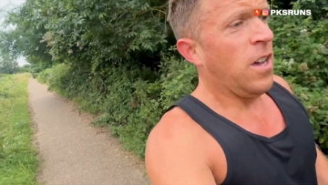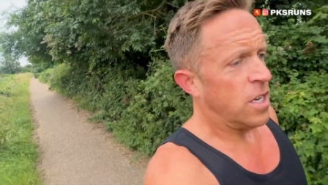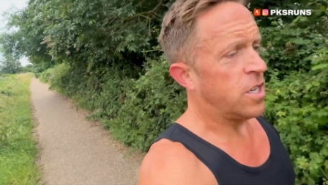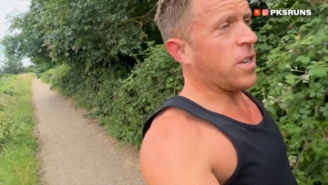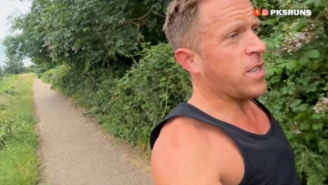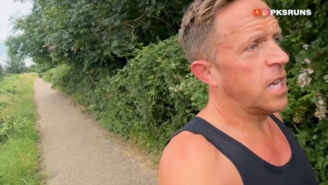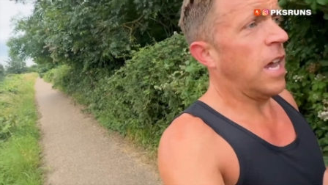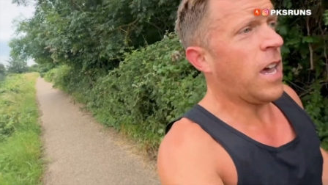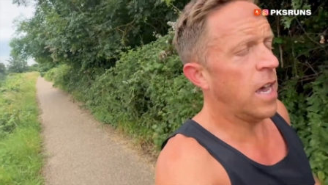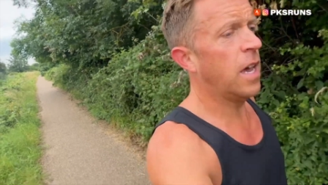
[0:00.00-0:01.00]
just
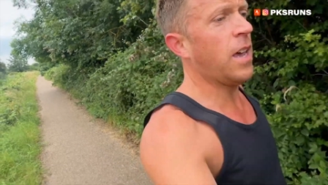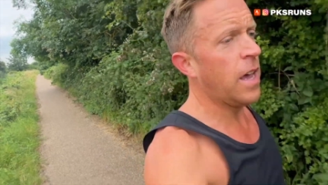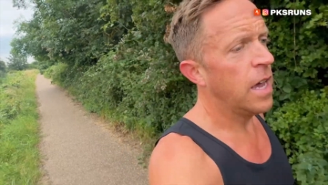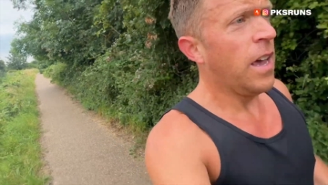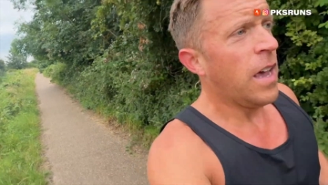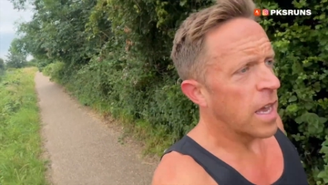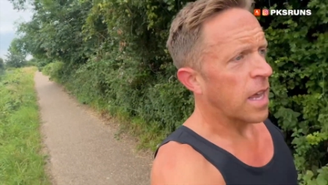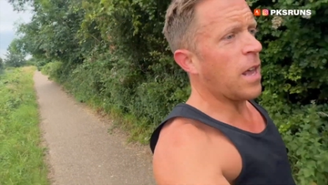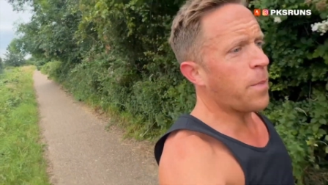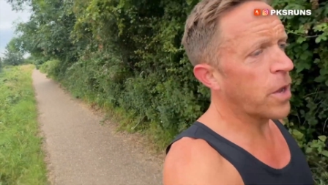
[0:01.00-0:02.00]

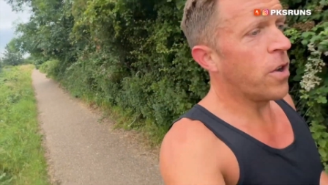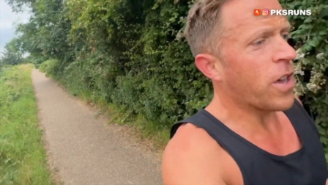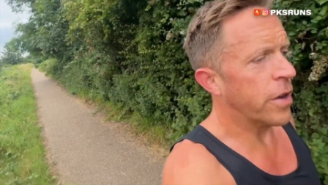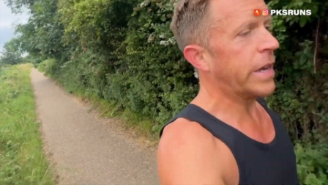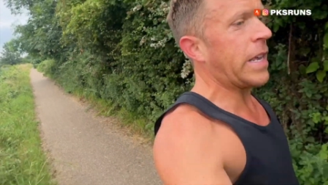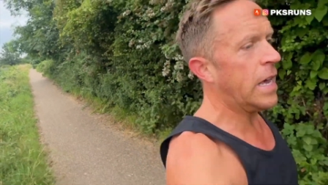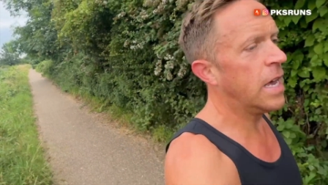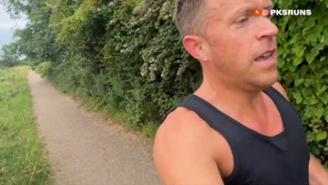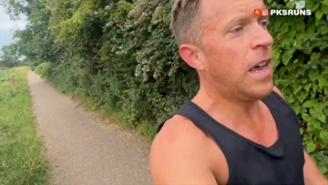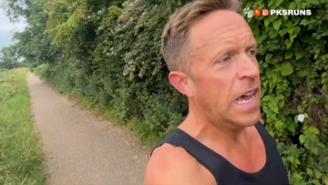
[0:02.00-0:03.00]
keeping on going.
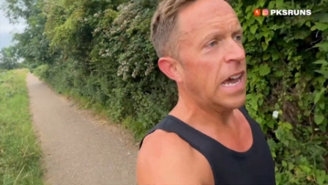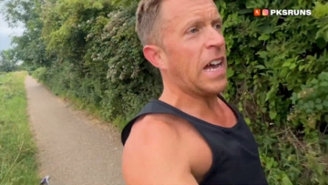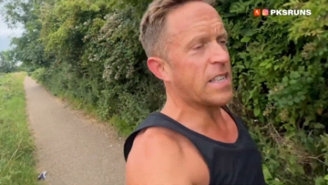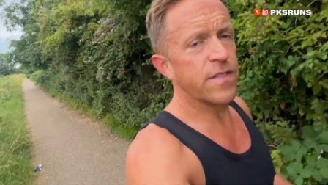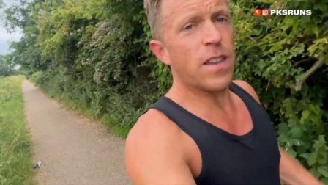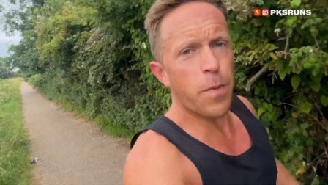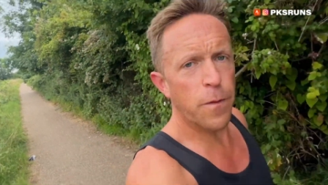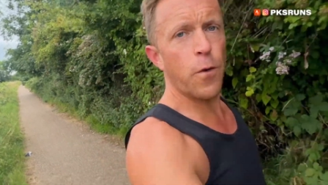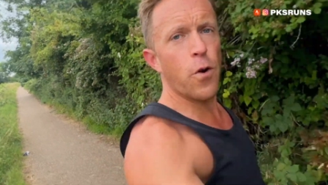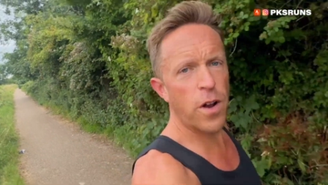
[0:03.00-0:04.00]
As I've said
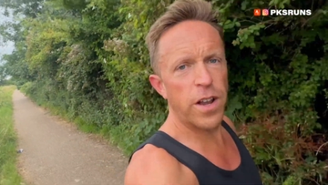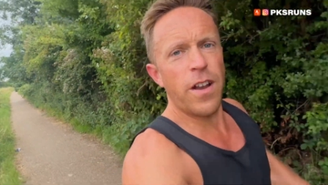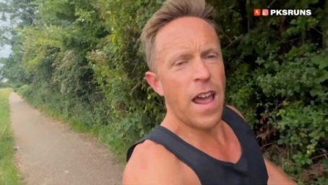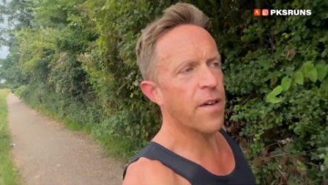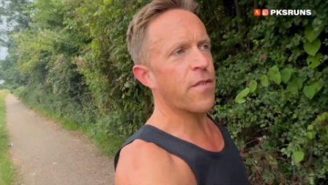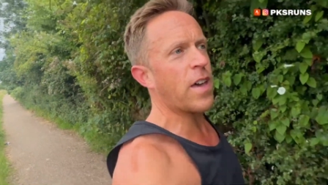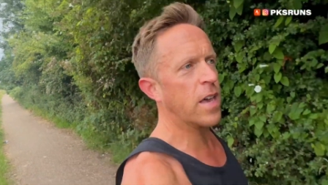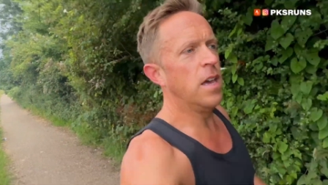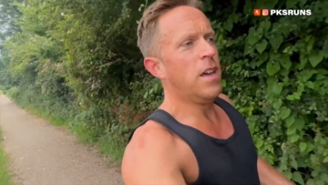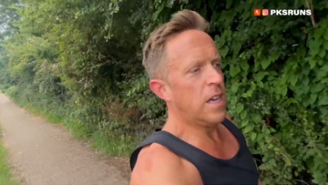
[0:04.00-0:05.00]
before, I don't have a
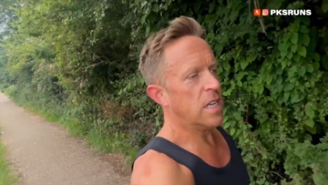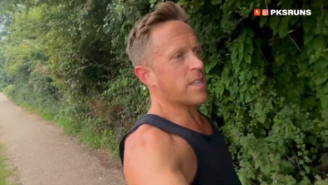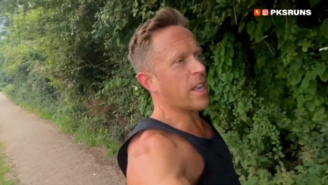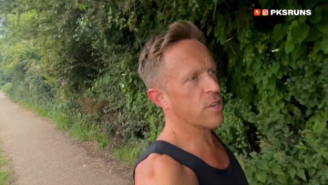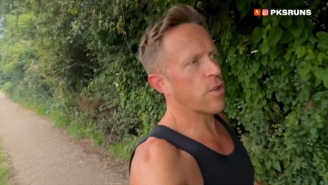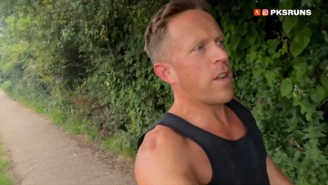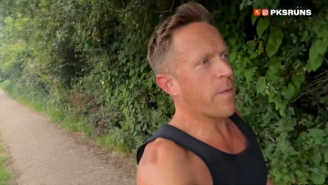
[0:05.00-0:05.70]
set training